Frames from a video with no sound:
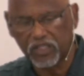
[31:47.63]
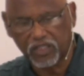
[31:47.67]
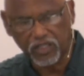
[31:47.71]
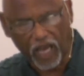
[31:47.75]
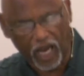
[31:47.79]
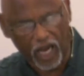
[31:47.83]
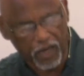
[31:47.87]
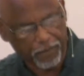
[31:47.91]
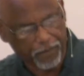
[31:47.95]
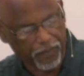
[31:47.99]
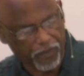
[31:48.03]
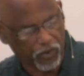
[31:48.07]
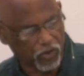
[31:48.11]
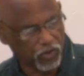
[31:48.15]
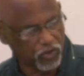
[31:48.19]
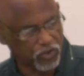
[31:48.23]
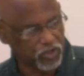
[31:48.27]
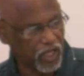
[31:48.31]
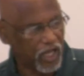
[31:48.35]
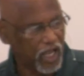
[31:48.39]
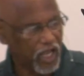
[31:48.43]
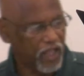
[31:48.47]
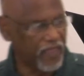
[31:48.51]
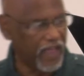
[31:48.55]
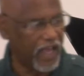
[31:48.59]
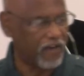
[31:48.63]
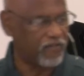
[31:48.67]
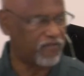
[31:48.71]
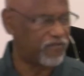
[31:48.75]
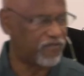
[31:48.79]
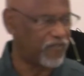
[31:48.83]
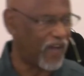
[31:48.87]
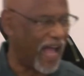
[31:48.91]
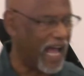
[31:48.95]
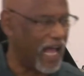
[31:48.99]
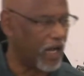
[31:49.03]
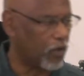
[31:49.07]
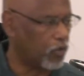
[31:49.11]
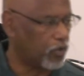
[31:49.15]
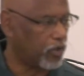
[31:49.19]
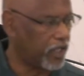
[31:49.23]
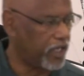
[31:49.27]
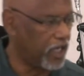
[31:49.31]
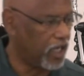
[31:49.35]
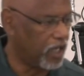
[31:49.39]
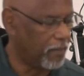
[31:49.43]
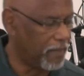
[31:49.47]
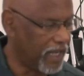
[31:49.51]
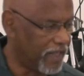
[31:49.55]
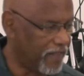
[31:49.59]
disciples that followed
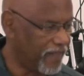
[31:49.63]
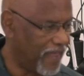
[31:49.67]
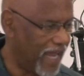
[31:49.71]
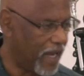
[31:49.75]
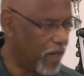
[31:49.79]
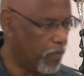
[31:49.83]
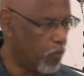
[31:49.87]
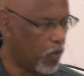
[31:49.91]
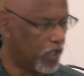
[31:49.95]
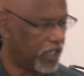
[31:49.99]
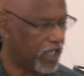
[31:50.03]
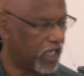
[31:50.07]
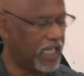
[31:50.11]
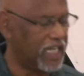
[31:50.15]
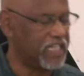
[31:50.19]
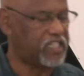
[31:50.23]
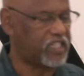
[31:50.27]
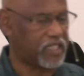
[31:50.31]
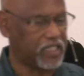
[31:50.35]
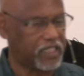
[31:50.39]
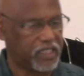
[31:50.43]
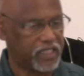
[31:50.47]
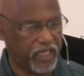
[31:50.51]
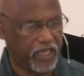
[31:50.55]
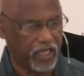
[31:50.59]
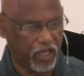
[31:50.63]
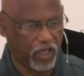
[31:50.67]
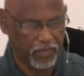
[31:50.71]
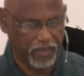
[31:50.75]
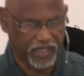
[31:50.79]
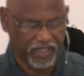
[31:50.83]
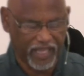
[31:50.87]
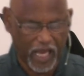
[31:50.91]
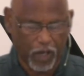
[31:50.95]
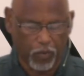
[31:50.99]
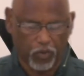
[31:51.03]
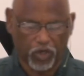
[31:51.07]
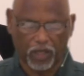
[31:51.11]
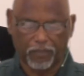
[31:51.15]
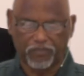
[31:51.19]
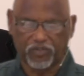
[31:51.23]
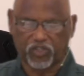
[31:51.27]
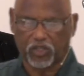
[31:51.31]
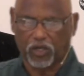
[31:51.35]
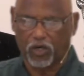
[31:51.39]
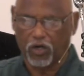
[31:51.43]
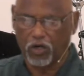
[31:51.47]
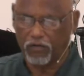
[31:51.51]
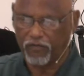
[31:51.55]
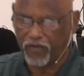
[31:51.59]
him, and they would listen to him, and they would
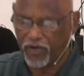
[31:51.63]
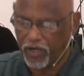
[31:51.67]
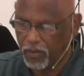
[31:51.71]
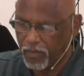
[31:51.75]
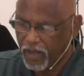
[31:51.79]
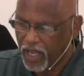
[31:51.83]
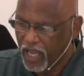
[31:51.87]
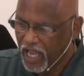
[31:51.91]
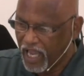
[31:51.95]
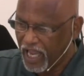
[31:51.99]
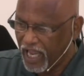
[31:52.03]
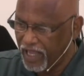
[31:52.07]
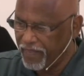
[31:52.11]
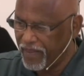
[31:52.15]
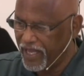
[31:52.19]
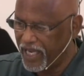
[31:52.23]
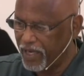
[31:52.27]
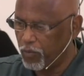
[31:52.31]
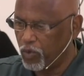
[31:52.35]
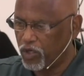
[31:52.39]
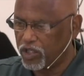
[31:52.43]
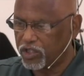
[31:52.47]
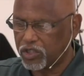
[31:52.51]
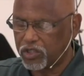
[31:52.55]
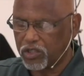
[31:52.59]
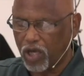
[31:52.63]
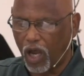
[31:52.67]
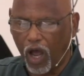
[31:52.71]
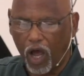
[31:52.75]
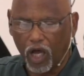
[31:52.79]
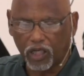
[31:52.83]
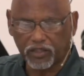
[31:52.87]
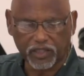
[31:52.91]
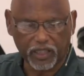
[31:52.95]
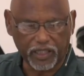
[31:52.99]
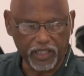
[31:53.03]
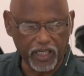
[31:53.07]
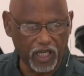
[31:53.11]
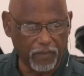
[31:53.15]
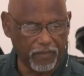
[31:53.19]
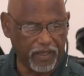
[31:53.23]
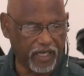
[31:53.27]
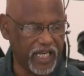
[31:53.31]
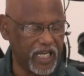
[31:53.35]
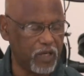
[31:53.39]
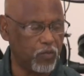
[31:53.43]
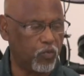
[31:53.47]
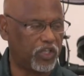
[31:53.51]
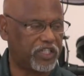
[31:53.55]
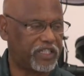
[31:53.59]
observe him, and they would talk to him,
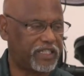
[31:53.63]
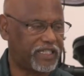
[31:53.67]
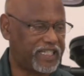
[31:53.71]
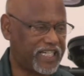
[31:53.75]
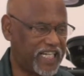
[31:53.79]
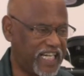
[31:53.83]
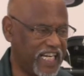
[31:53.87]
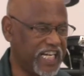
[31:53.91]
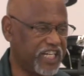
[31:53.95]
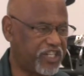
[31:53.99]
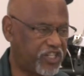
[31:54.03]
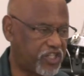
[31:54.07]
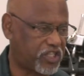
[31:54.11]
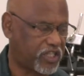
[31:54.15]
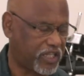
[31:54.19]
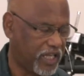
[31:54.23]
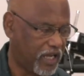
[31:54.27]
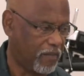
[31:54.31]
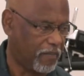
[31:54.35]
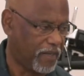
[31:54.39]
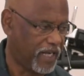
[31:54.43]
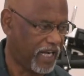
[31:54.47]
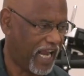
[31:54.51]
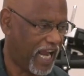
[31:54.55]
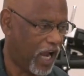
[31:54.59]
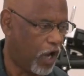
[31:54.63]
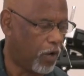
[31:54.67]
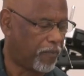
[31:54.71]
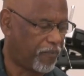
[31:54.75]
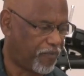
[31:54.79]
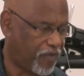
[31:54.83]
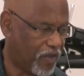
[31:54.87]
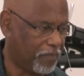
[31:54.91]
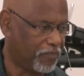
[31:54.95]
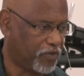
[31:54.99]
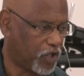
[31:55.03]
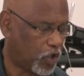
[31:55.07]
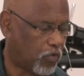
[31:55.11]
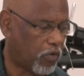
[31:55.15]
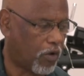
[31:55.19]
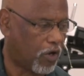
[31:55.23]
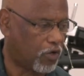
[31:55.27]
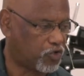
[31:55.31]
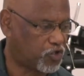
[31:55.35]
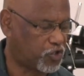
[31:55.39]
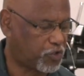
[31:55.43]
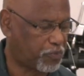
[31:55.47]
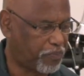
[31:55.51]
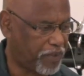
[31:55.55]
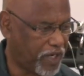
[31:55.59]
and he would teach them and help them to
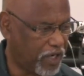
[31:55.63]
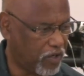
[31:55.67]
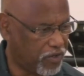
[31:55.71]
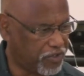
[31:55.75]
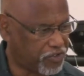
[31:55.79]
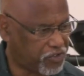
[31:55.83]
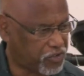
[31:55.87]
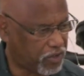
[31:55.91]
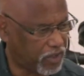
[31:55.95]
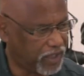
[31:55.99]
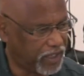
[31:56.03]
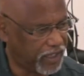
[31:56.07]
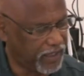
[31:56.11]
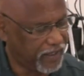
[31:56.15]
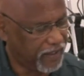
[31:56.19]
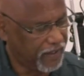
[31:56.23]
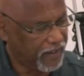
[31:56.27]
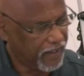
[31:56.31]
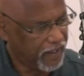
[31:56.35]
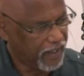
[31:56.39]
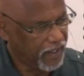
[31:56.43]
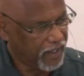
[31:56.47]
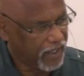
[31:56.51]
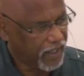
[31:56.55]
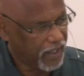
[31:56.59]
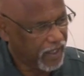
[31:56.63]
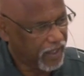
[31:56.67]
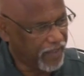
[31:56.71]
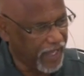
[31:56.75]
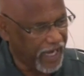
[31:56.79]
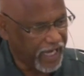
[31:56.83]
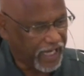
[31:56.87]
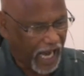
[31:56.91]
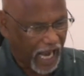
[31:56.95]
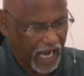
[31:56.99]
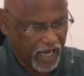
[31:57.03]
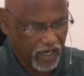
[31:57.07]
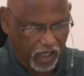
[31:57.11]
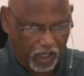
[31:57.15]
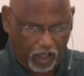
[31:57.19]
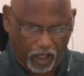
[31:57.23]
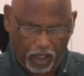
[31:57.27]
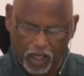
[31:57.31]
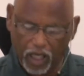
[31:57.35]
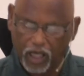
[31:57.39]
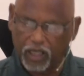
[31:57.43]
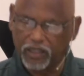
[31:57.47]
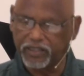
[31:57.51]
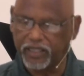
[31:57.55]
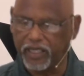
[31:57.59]
grow spiritually, they kind of
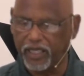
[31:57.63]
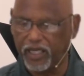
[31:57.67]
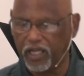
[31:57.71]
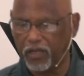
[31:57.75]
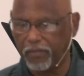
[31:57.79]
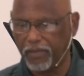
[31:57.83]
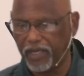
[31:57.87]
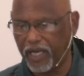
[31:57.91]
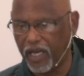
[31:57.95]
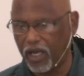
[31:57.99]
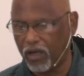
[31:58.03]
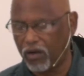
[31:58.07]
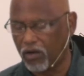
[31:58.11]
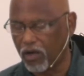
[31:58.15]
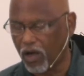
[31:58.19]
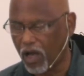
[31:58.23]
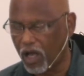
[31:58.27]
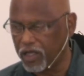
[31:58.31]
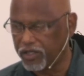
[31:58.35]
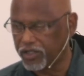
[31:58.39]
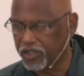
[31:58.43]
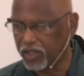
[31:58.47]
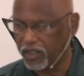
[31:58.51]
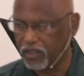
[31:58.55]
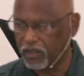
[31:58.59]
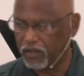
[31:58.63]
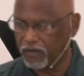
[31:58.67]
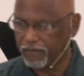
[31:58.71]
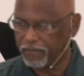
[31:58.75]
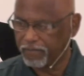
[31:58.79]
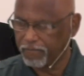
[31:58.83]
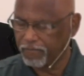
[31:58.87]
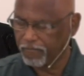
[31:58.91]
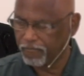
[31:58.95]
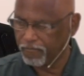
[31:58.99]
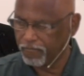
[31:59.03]
clung to him and held on to him.